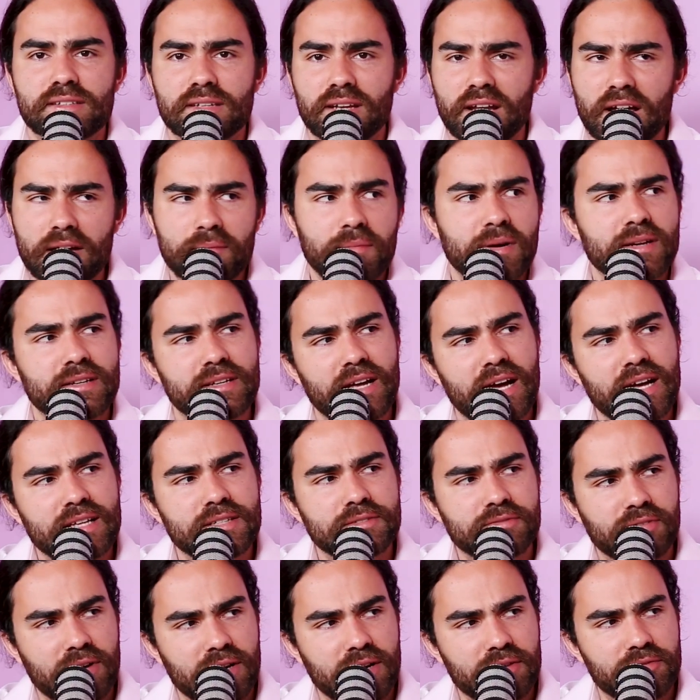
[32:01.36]
a lie. My
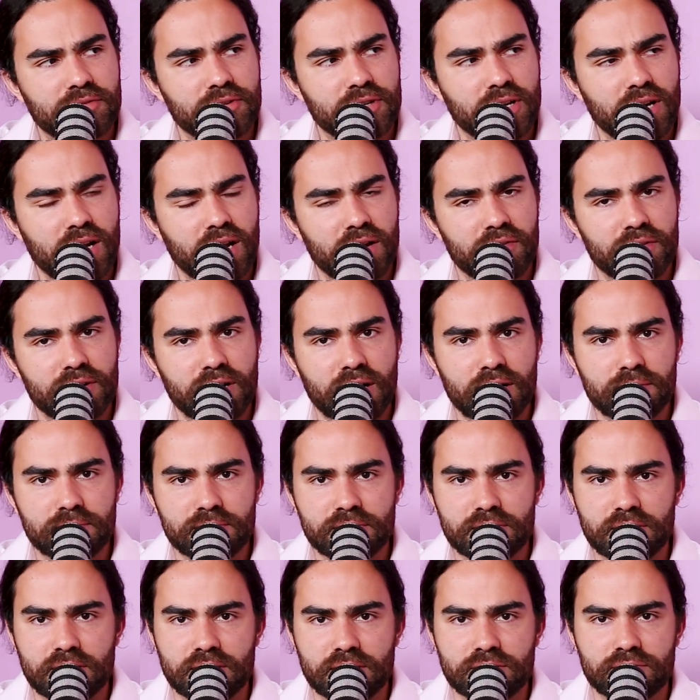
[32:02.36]
dad's 5'11". I'm
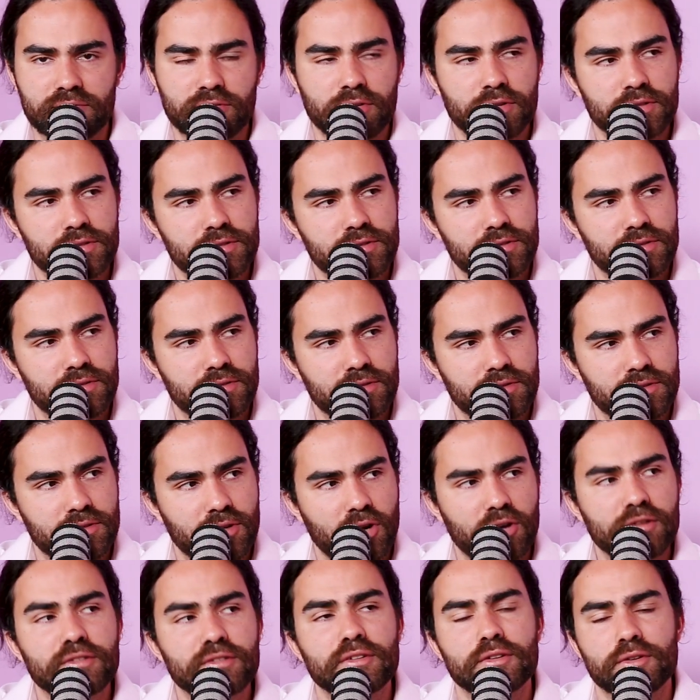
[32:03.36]
6 foot.
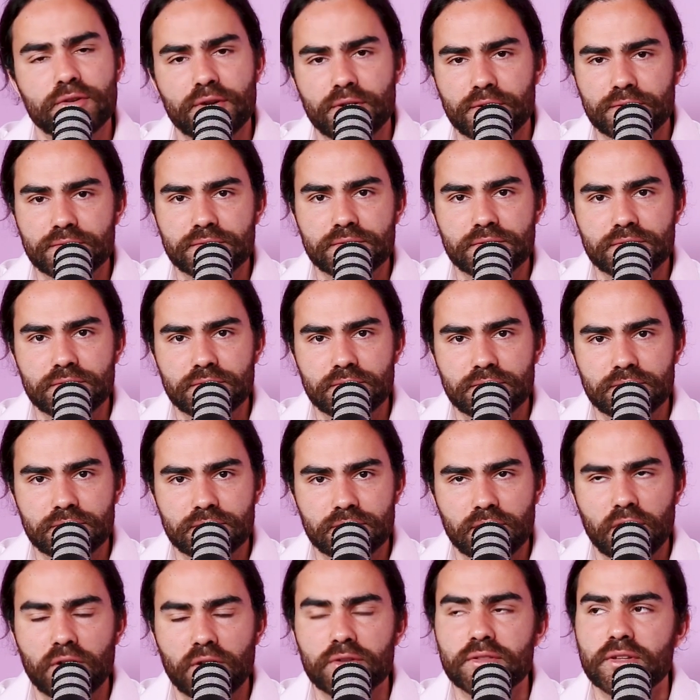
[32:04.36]
On the nose.
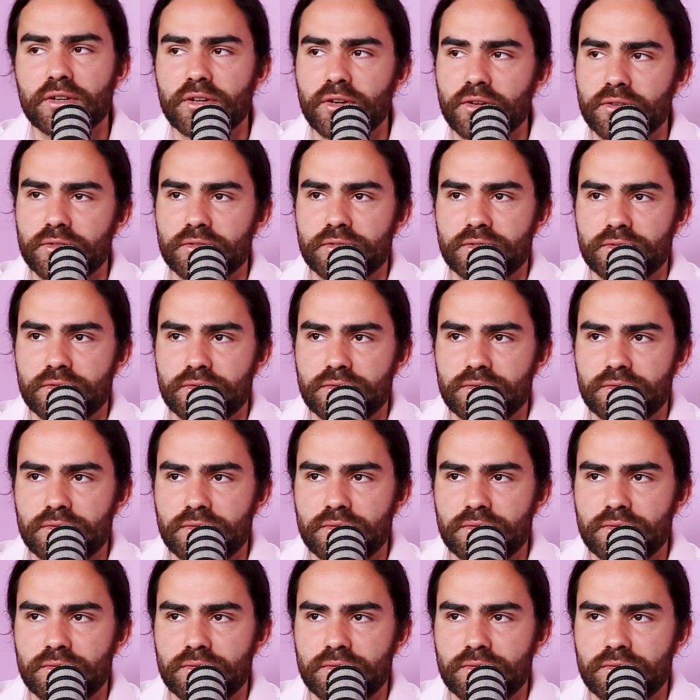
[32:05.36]
On the nose.